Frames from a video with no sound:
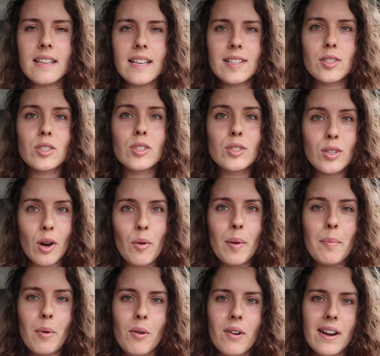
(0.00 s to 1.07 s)
is so
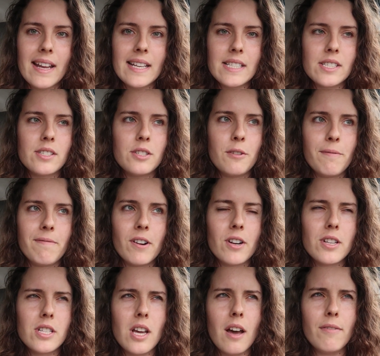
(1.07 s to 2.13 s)
important to
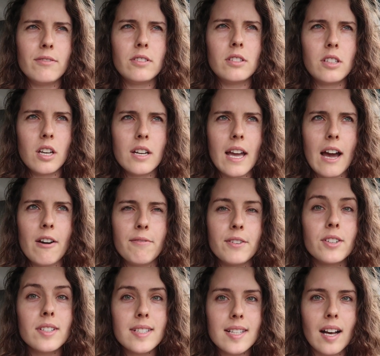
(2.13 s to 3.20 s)
first off look out for
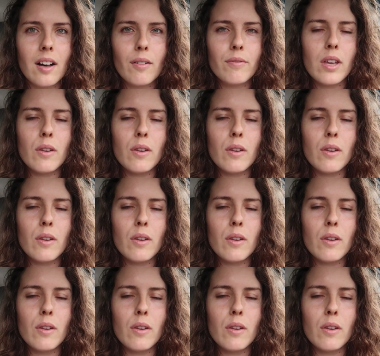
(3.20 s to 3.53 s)
yourself.